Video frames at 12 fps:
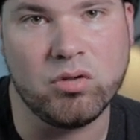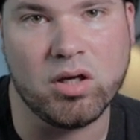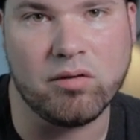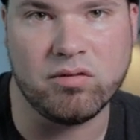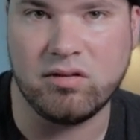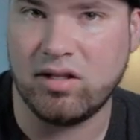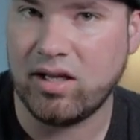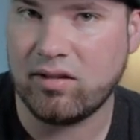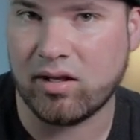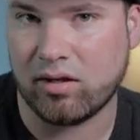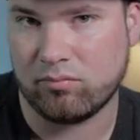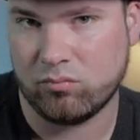You have a
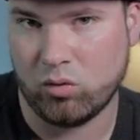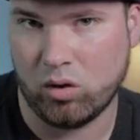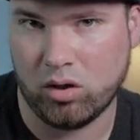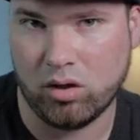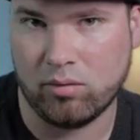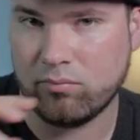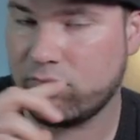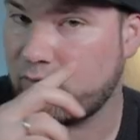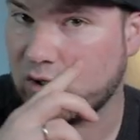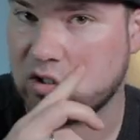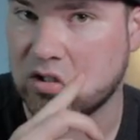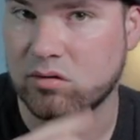data
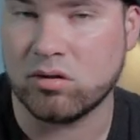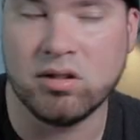function.